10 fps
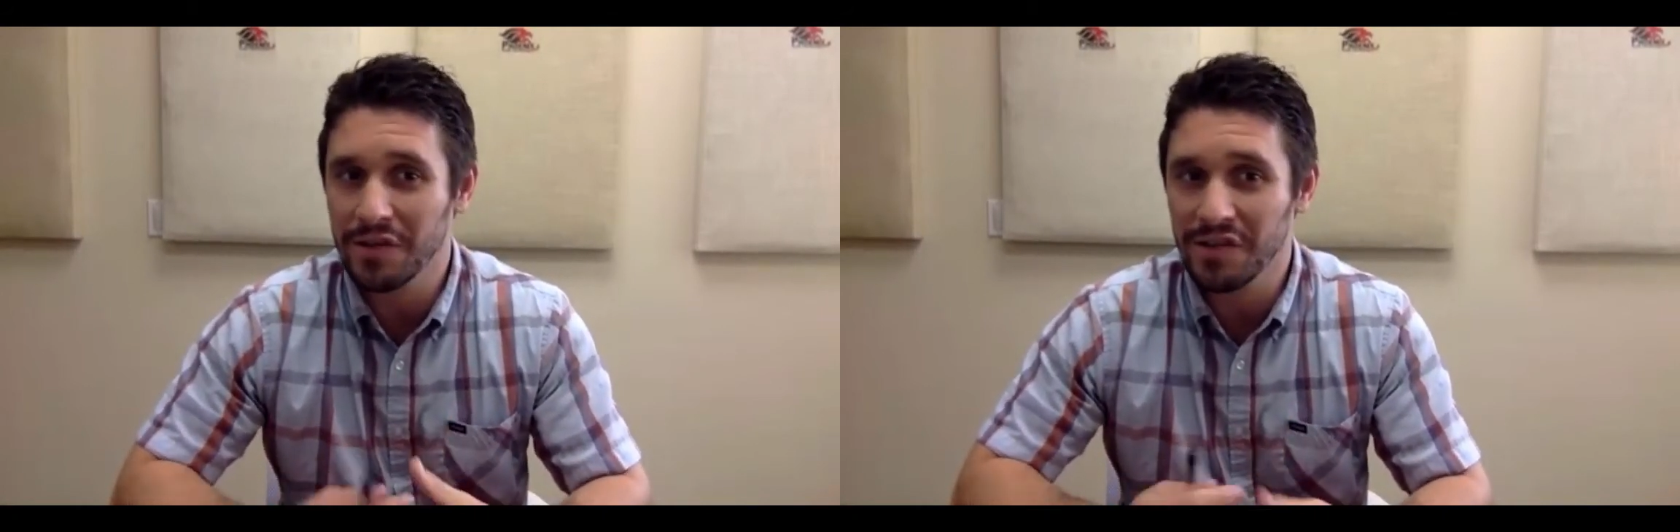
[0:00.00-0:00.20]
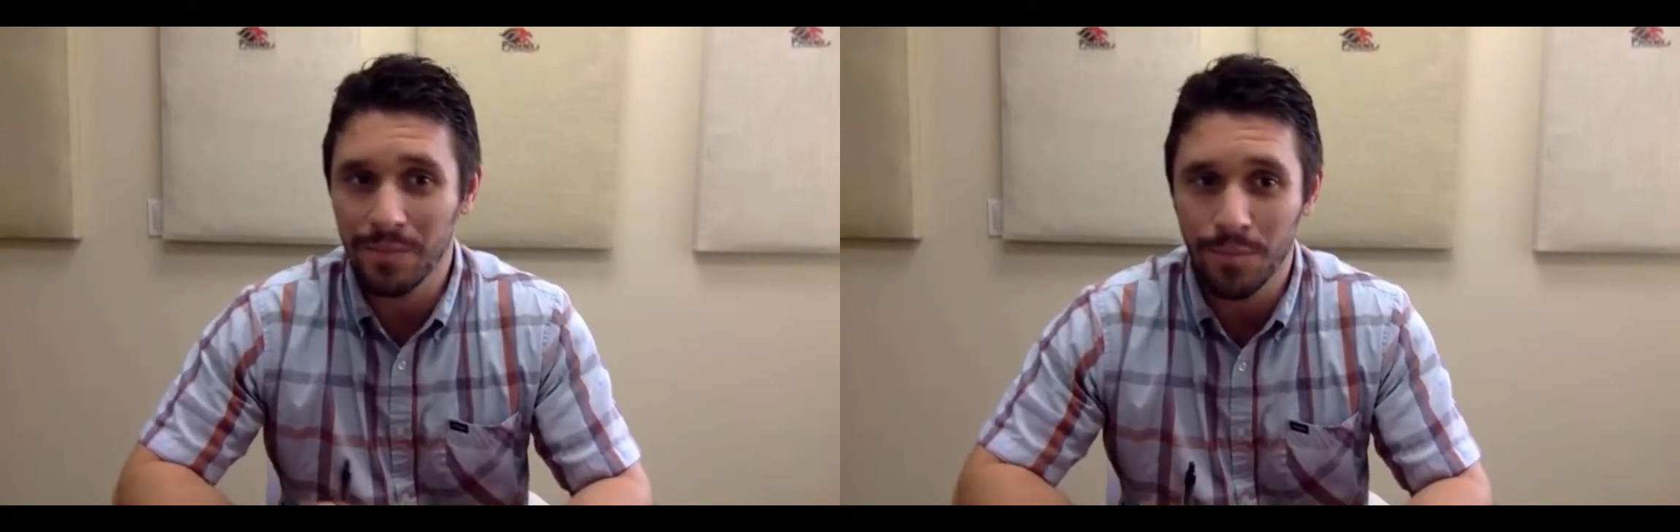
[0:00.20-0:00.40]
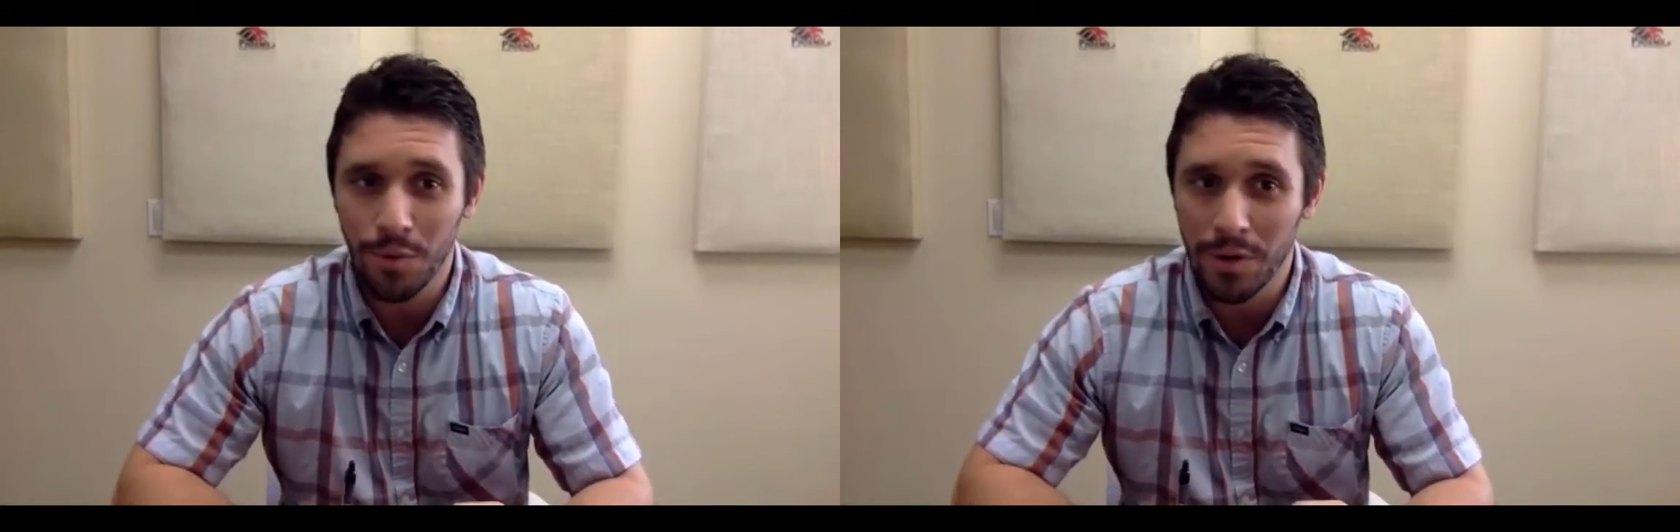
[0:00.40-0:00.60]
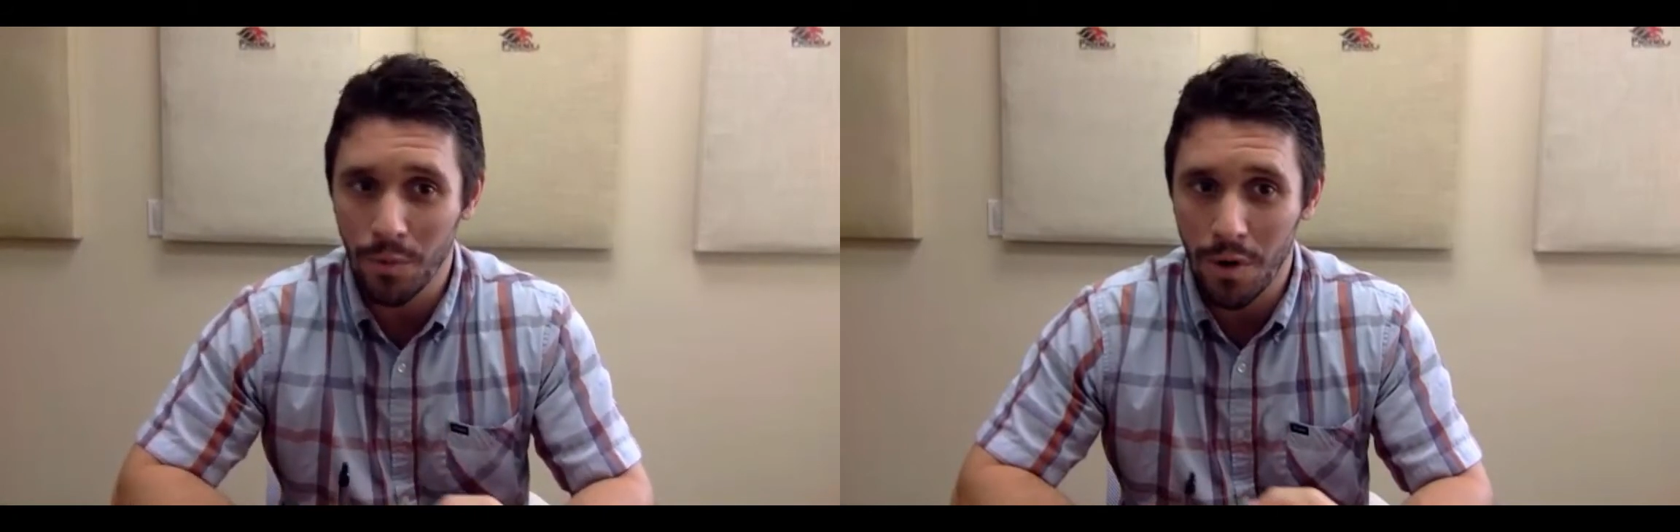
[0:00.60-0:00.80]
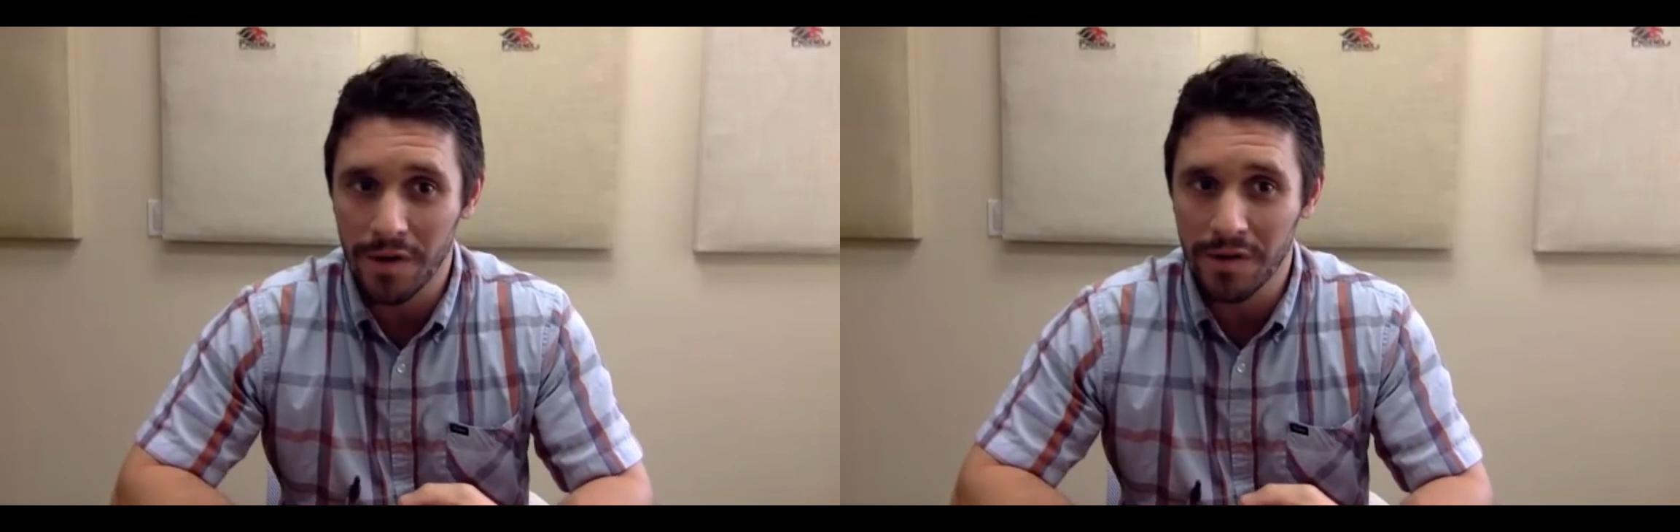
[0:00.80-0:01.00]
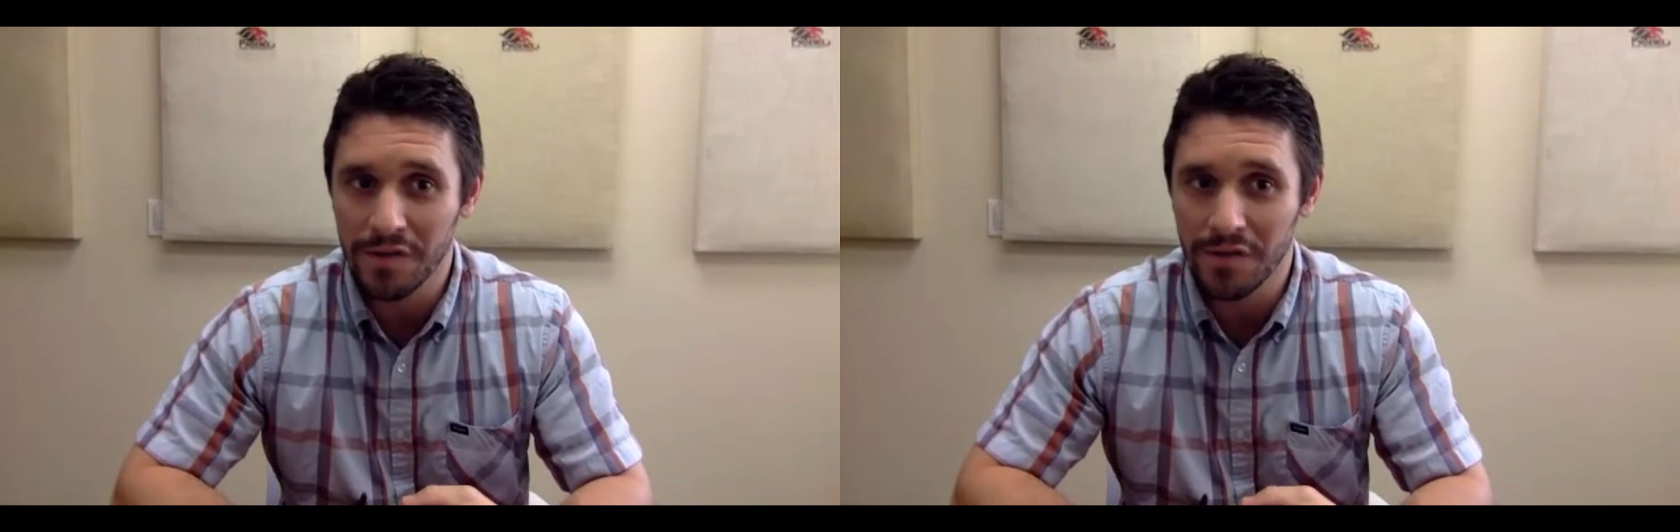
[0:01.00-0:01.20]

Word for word: simple it was